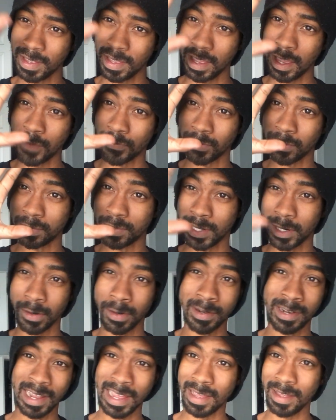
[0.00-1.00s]
and from there
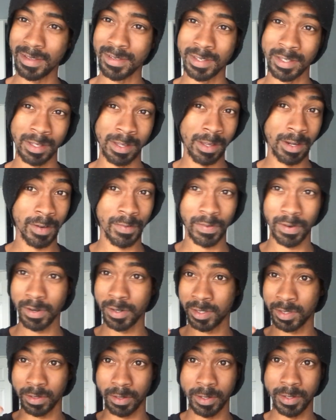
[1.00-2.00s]
on out, the
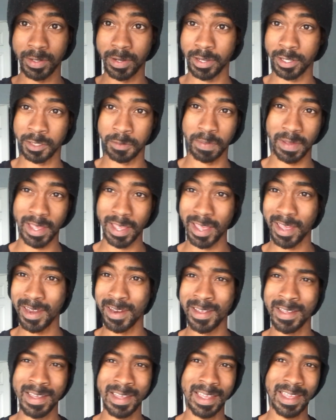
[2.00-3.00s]
universe started to expand
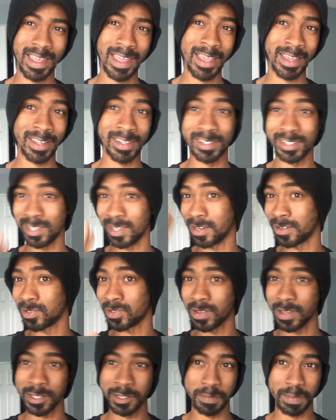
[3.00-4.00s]
and continued
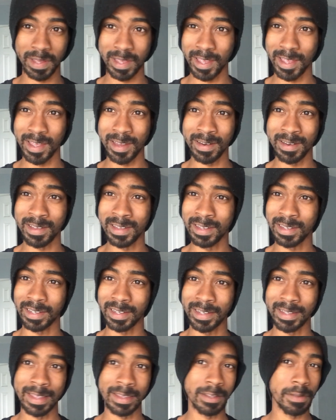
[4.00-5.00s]
to expand,
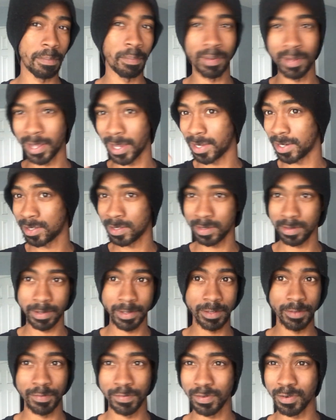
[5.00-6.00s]
and the planets
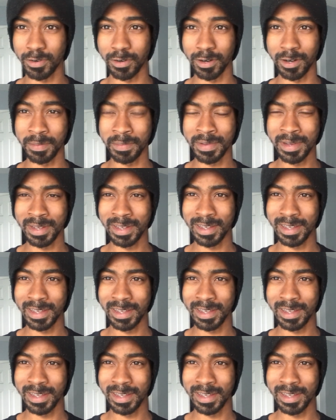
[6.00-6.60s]
started to form.